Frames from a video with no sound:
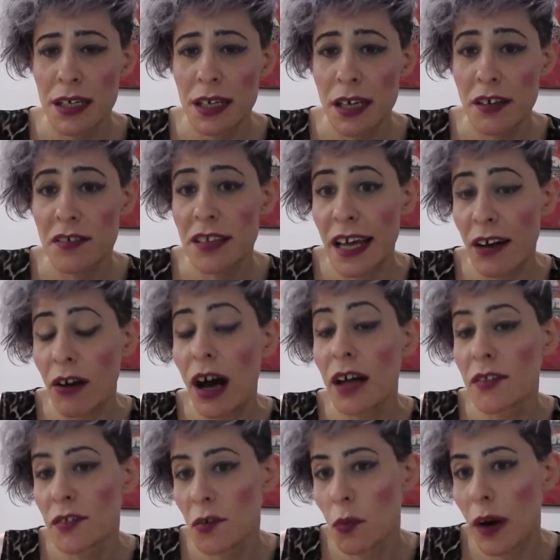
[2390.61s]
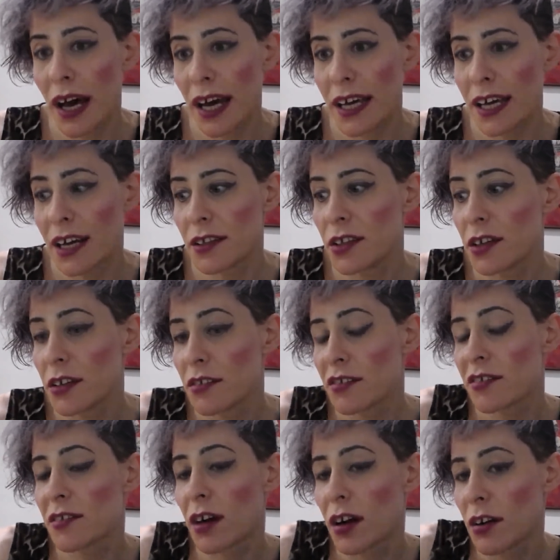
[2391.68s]
is now underway, and you can
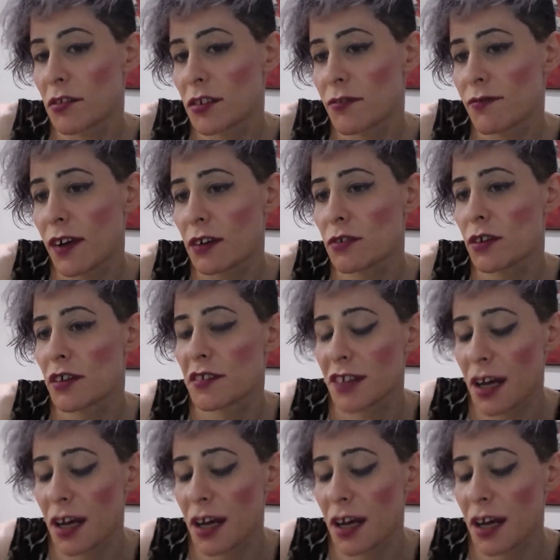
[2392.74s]
start to focus